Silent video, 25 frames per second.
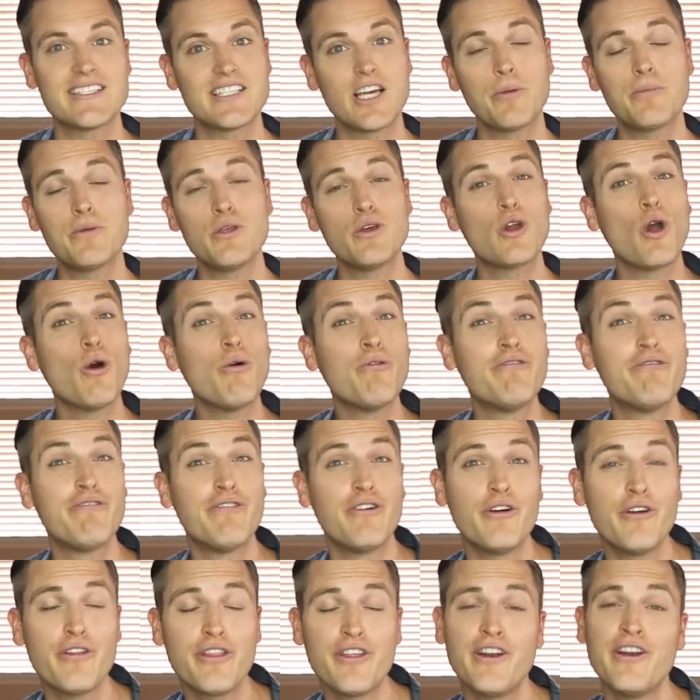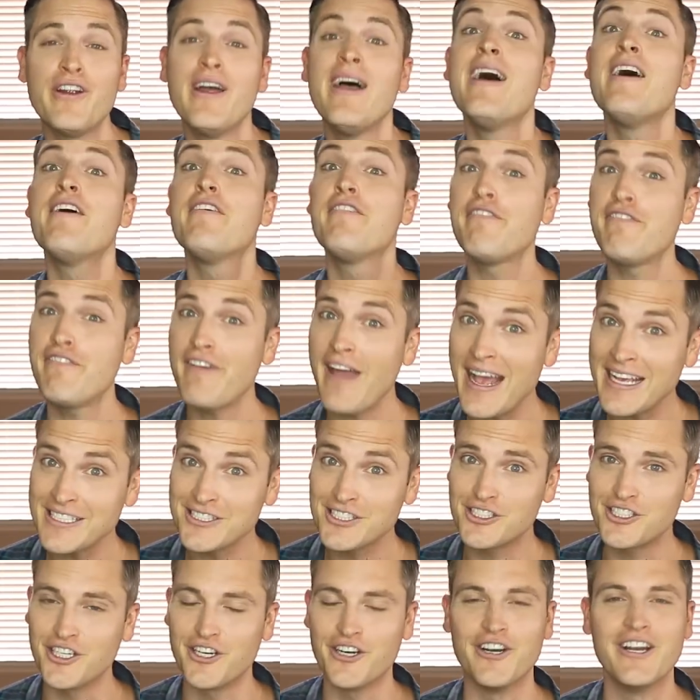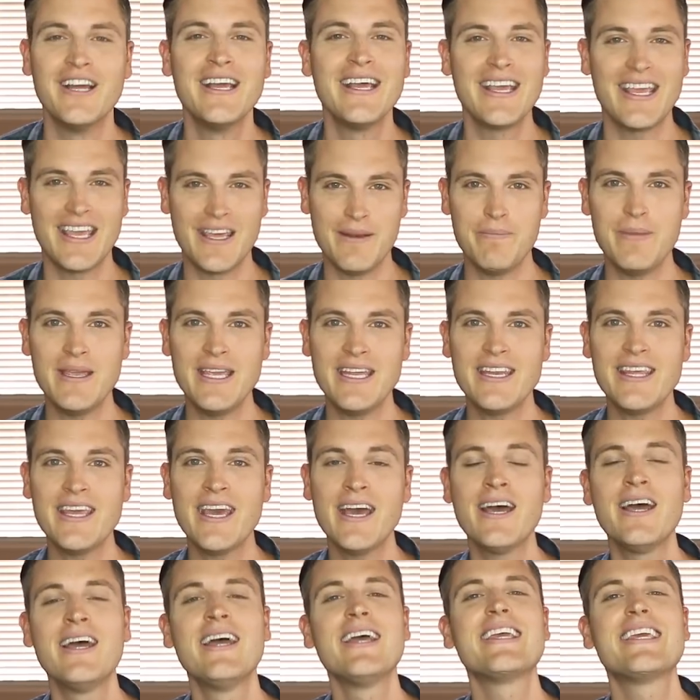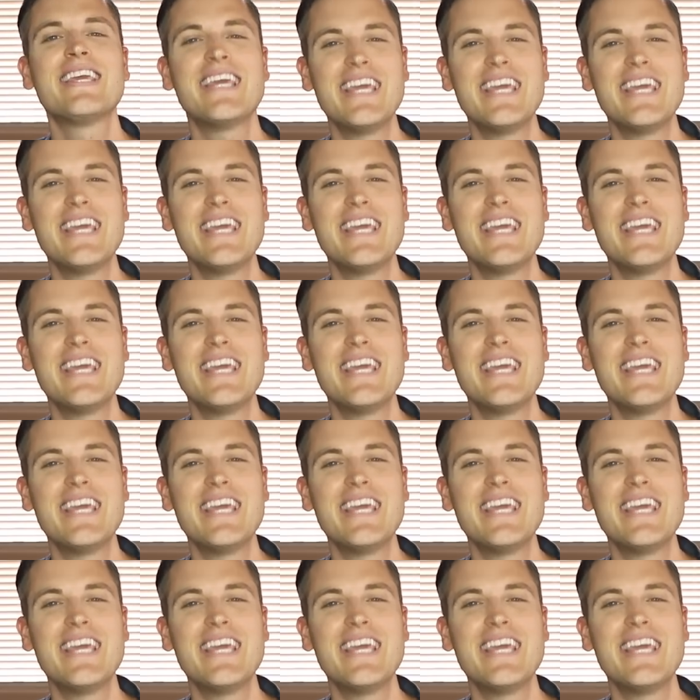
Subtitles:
is helping you go further, faster in media.